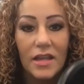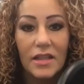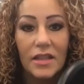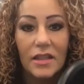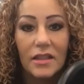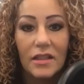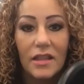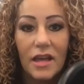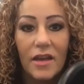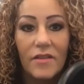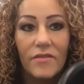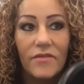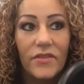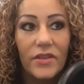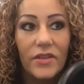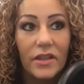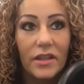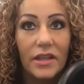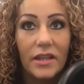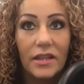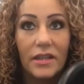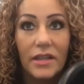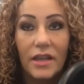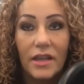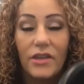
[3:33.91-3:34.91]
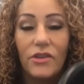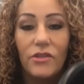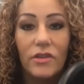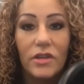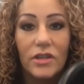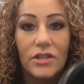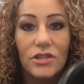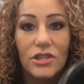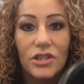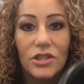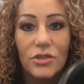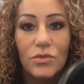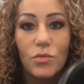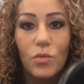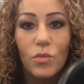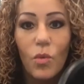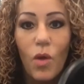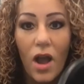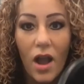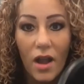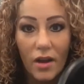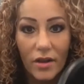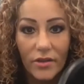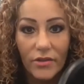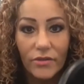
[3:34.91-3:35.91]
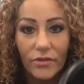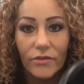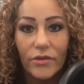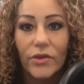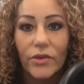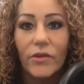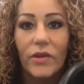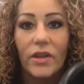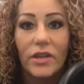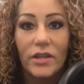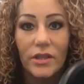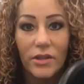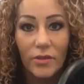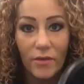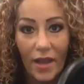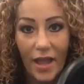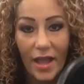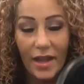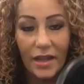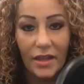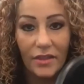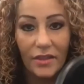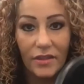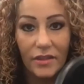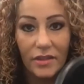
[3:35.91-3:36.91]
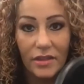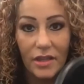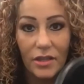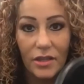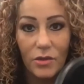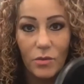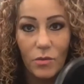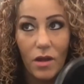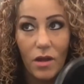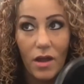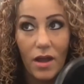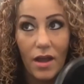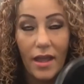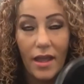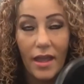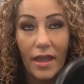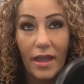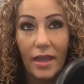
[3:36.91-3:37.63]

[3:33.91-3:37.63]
a feeling that you can just walk through and do anything that you want.